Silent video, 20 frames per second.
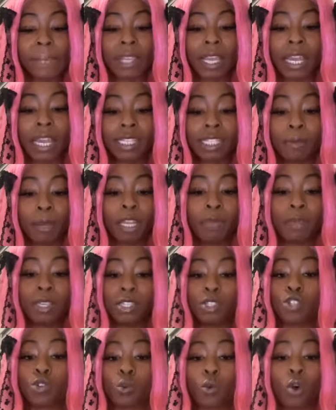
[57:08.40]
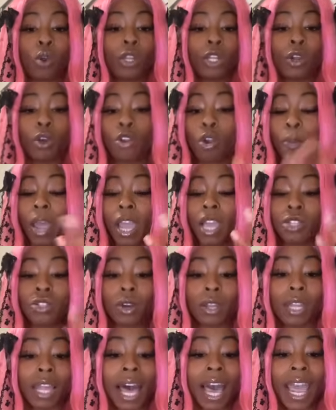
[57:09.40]
Like somebody be scrolling on your page
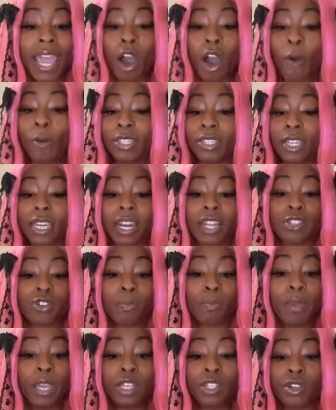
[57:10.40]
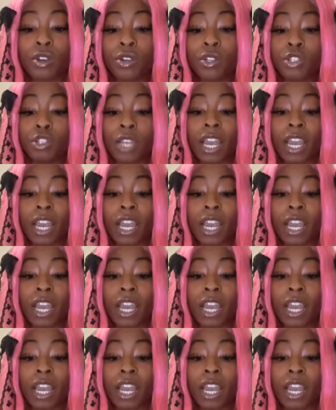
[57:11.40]
online, always looking at your pictures.